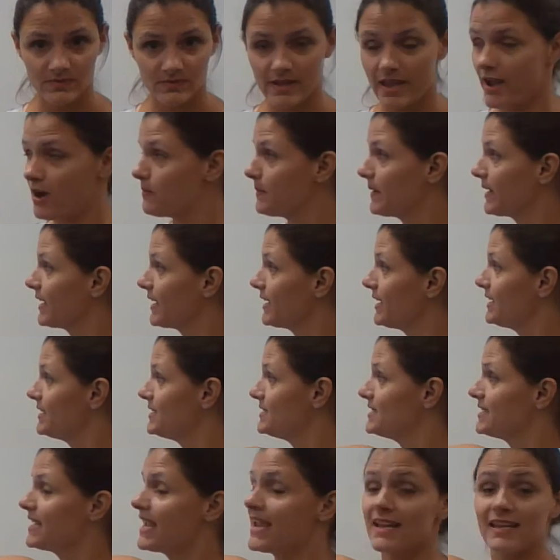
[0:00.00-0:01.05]
How am I going to
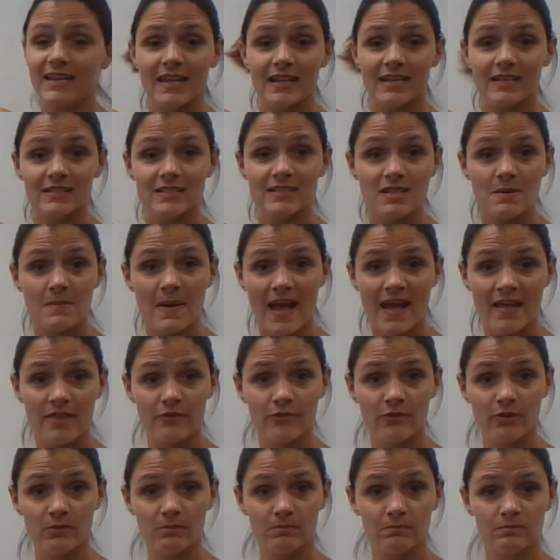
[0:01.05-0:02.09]
indicate getting to the
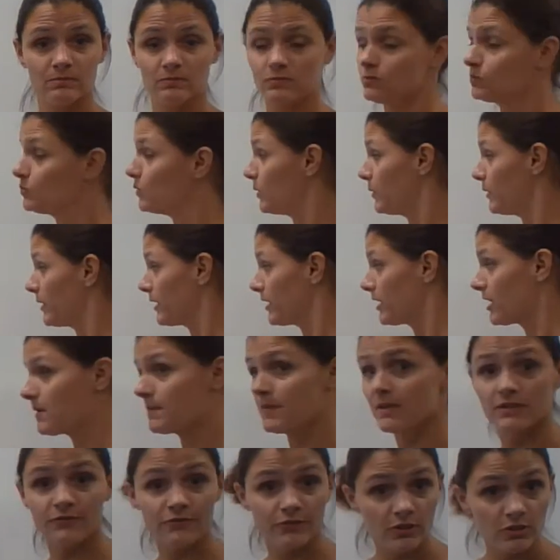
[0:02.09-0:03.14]
bathroom? We're going to come in
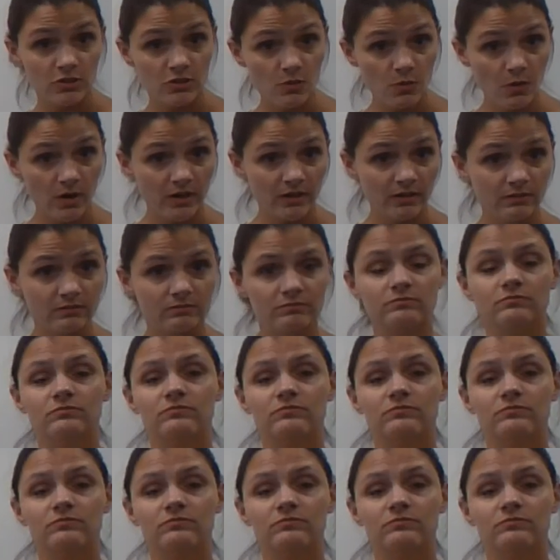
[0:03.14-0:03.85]
the front door.